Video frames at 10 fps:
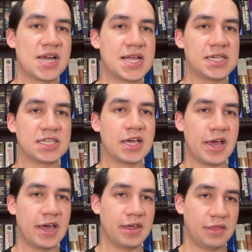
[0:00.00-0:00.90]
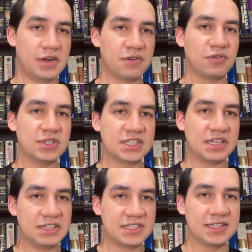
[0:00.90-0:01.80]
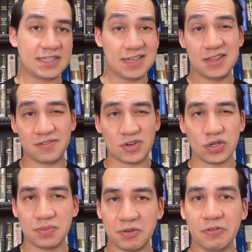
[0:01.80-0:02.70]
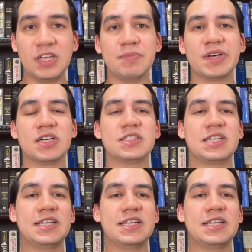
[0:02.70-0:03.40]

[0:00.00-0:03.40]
And the difference isn't in the volume of emails,